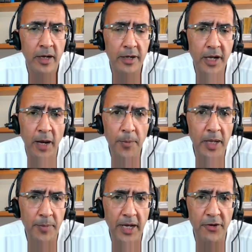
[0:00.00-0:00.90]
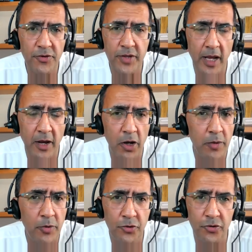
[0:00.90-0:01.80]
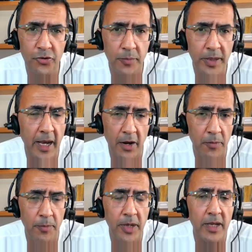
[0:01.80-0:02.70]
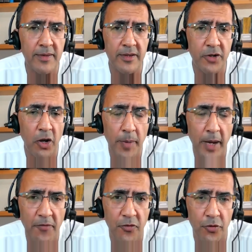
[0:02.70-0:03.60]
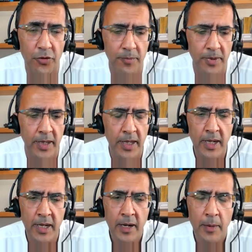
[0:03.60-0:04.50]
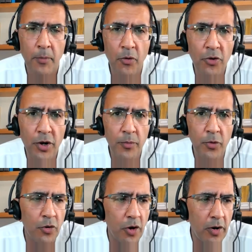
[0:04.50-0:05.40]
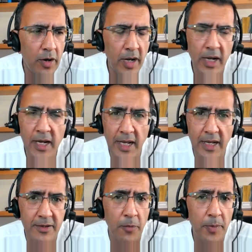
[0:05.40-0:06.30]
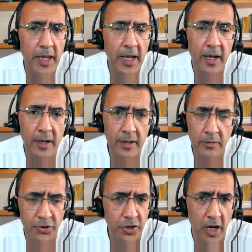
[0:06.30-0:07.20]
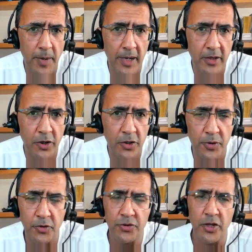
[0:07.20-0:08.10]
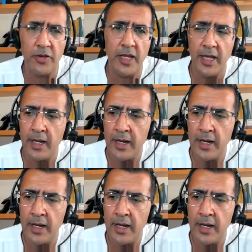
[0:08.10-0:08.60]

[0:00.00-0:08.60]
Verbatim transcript: dumping patients at home who shouldn't be at home because there's no bed for them. More and more clinics are being shut by the hospital. So they're,